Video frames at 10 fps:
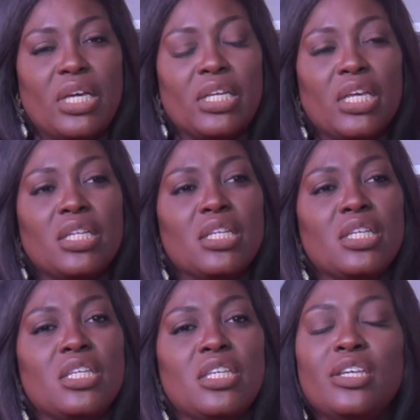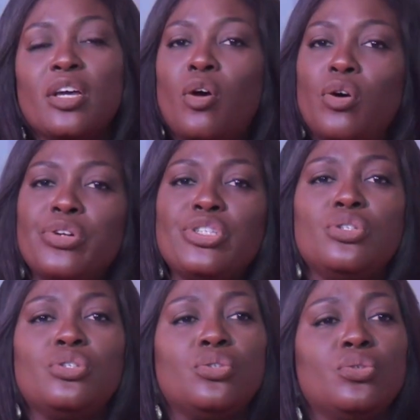And then he
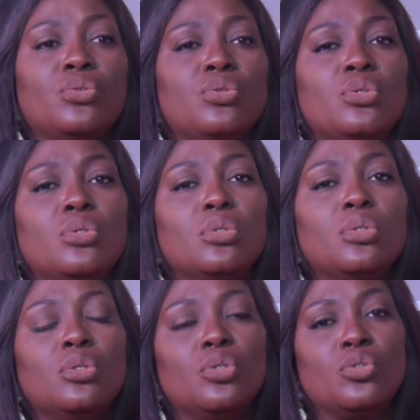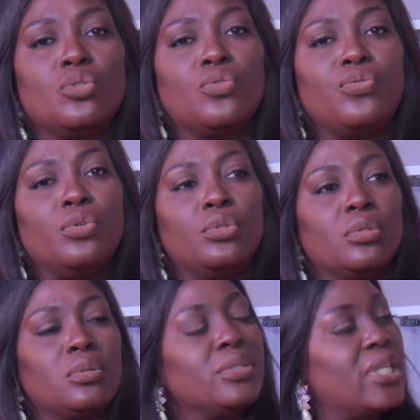encourages you to
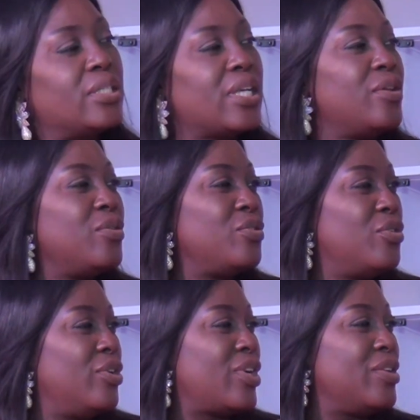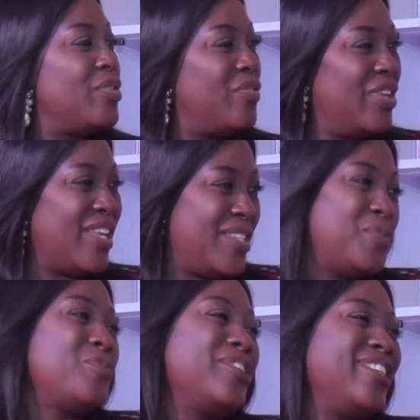float. Sweetheart, can you give a
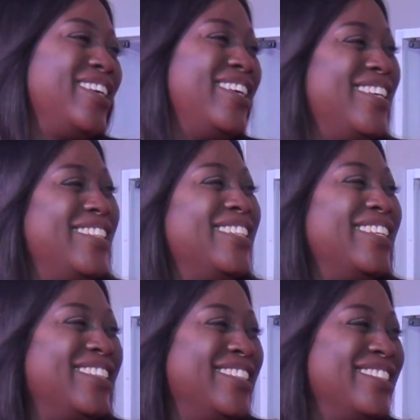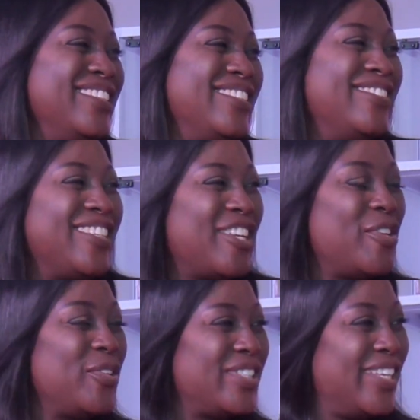last word? And then we
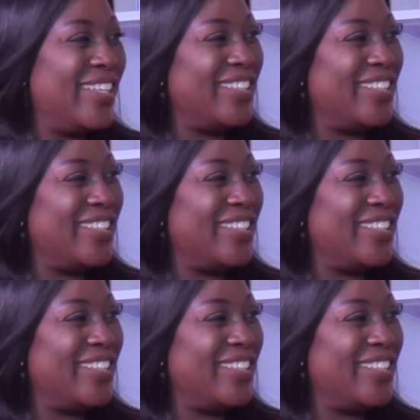close.